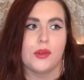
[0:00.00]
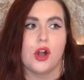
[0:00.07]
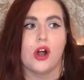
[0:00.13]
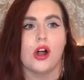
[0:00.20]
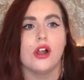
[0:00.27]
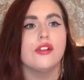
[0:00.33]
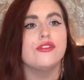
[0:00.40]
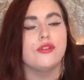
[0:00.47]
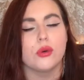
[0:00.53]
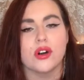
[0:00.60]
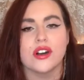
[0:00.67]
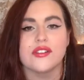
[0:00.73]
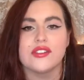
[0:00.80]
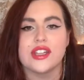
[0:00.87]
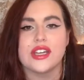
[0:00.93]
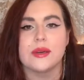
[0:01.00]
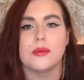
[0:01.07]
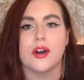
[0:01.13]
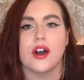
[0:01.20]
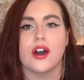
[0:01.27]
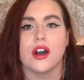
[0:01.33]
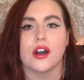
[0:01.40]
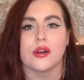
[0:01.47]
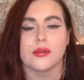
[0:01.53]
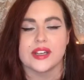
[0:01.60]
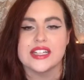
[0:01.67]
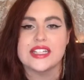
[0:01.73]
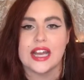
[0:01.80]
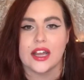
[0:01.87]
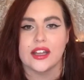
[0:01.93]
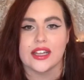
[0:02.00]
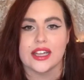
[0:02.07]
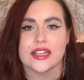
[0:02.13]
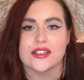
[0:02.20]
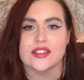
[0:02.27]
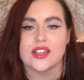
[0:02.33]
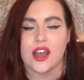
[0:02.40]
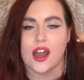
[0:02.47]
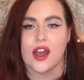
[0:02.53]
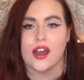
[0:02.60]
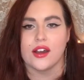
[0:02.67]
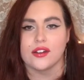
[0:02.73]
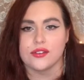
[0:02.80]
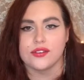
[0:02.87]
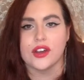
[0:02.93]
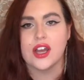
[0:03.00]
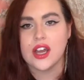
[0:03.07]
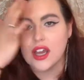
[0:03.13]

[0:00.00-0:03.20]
All four of them are retellings of